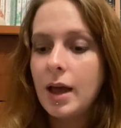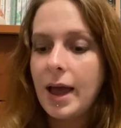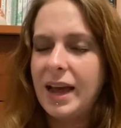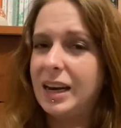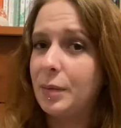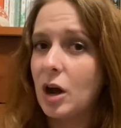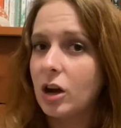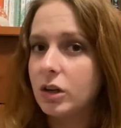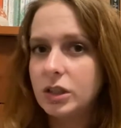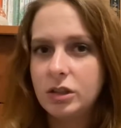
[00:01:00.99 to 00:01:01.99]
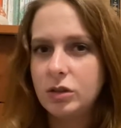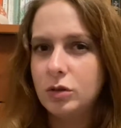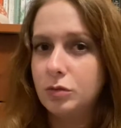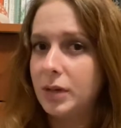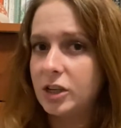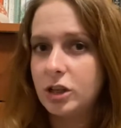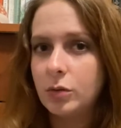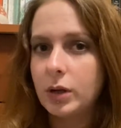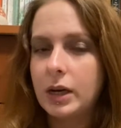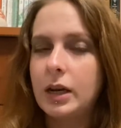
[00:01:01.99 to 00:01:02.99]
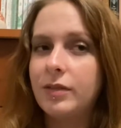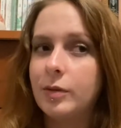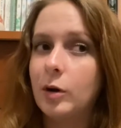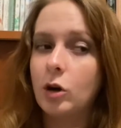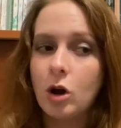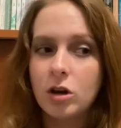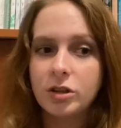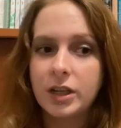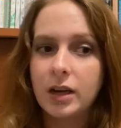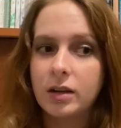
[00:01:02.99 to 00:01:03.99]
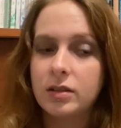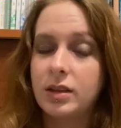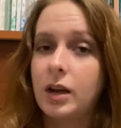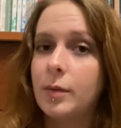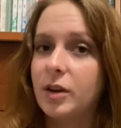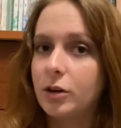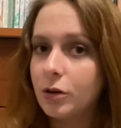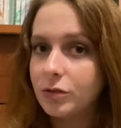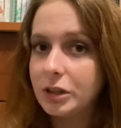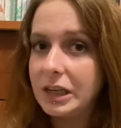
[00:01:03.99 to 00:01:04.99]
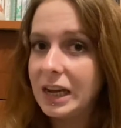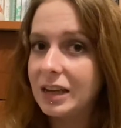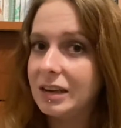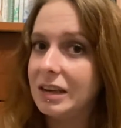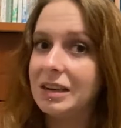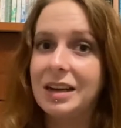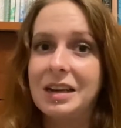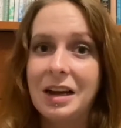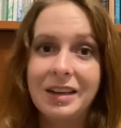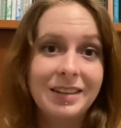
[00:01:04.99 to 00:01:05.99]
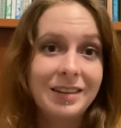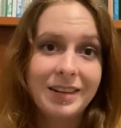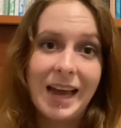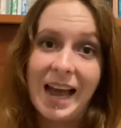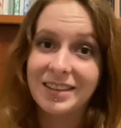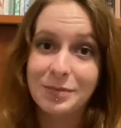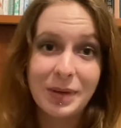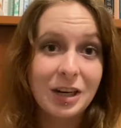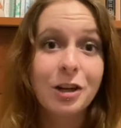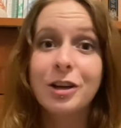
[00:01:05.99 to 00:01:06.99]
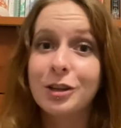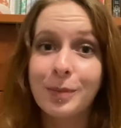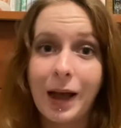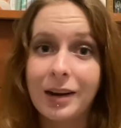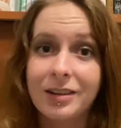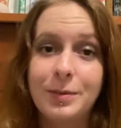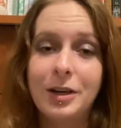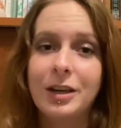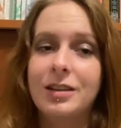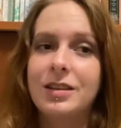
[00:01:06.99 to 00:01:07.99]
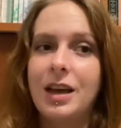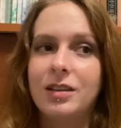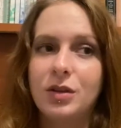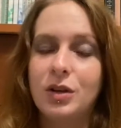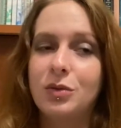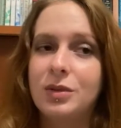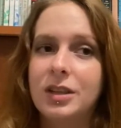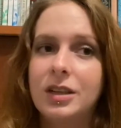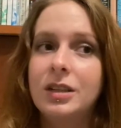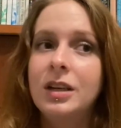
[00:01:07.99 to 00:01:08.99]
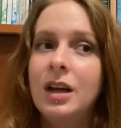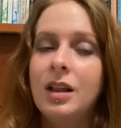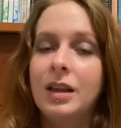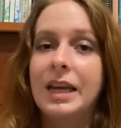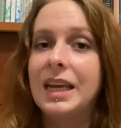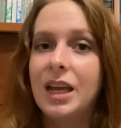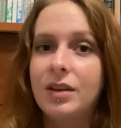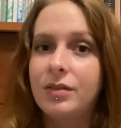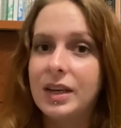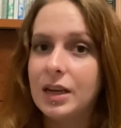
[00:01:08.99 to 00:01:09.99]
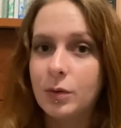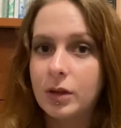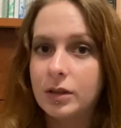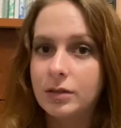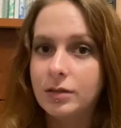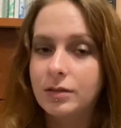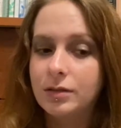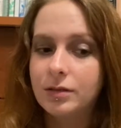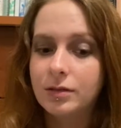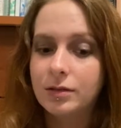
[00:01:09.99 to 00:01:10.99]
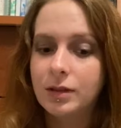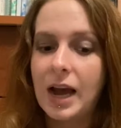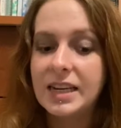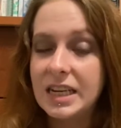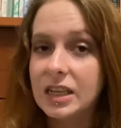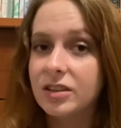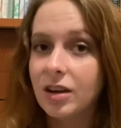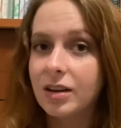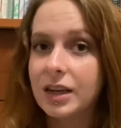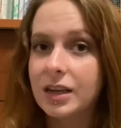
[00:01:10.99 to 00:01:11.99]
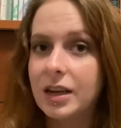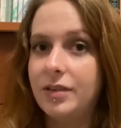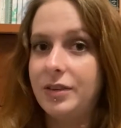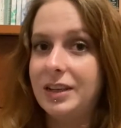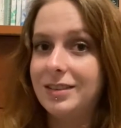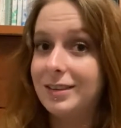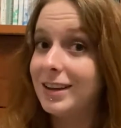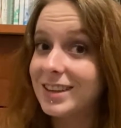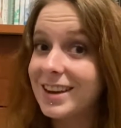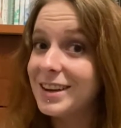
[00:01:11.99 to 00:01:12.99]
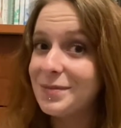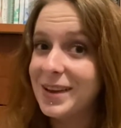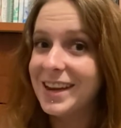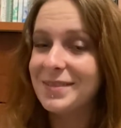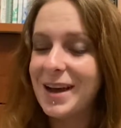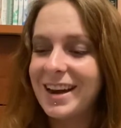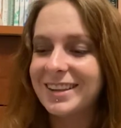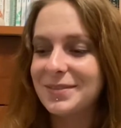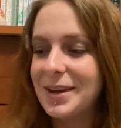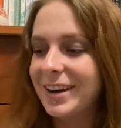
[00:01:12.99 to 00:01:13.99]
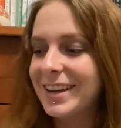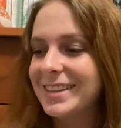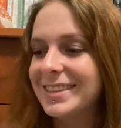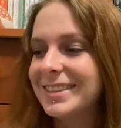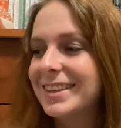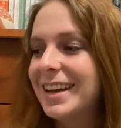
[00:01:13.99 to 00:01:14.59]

and I'm not going to mention what any of them are called yet because I'm not over yet, and it hasn't been a good or bad experience yet, so I don't want to give anyone ideas on it if it does end up being a bad experience.